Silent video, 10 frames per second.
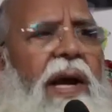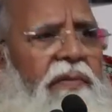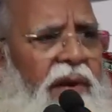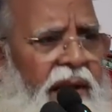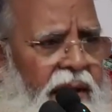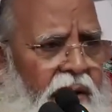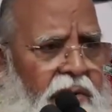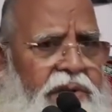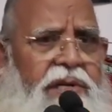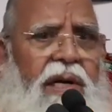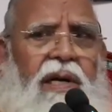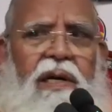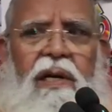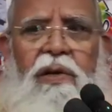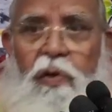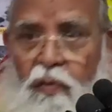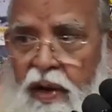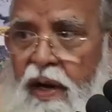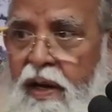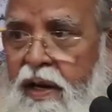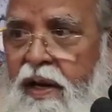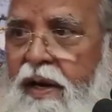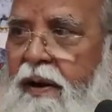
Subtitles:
Why will he have ichcha? You work.